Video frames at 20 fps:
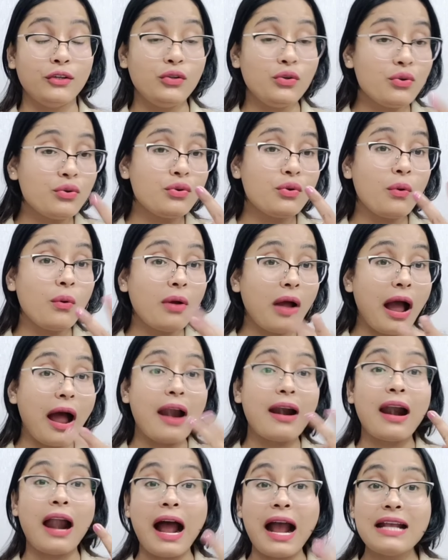You know,
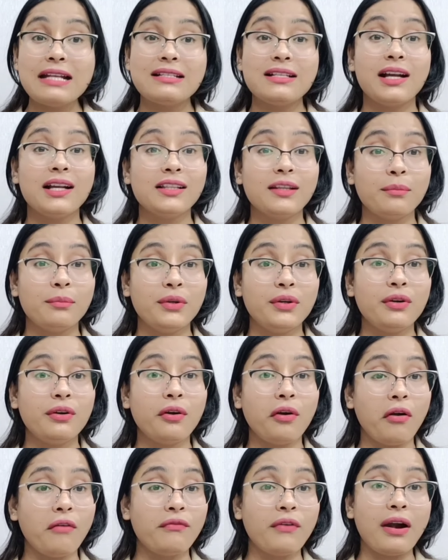our eyes are the
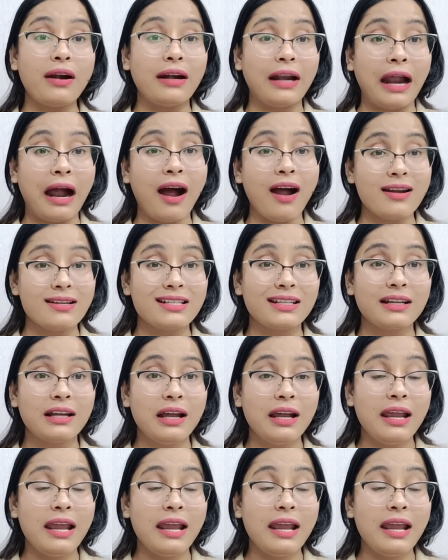mirror of our heart